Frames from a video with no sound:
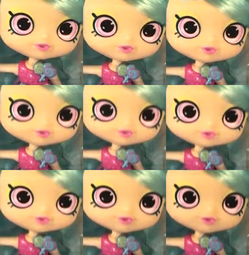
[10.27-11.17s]
with
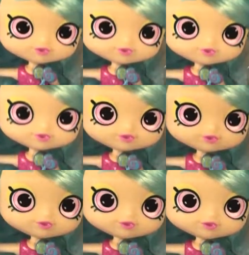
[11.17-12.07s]
the
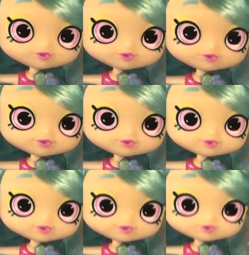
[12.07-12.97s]
Shoppies doll,
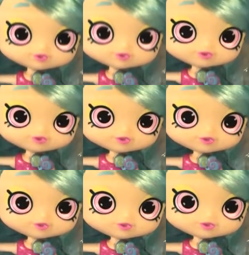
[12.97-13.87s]
Lolita
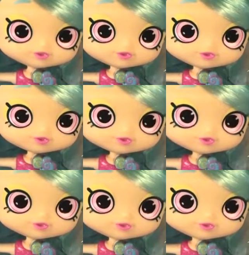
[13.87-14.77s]
Pops. And